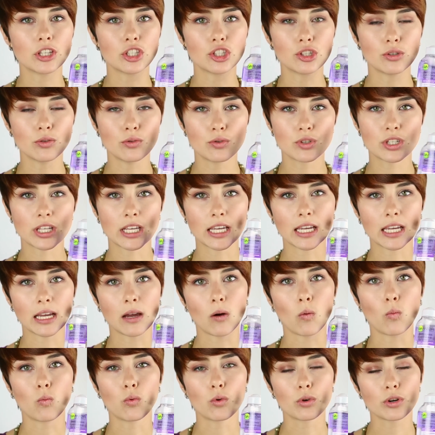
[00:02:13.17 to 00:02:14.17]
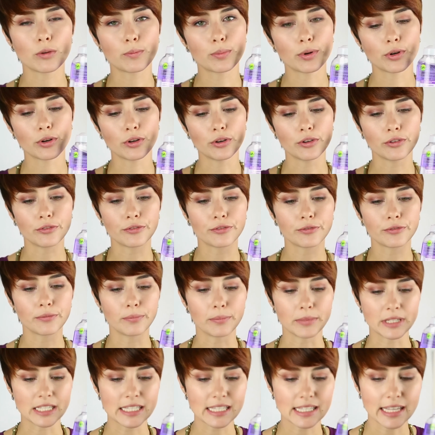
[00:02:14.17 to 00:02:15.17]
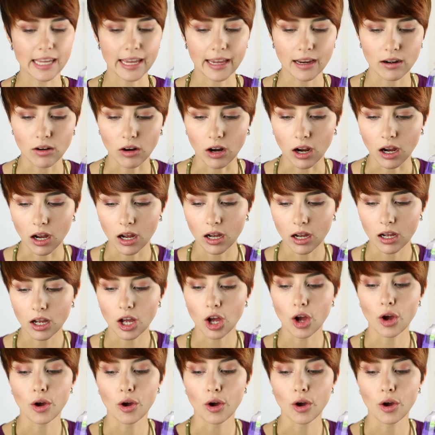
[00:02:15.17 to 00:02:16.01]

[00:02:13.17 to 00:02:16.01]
using waterproof mascara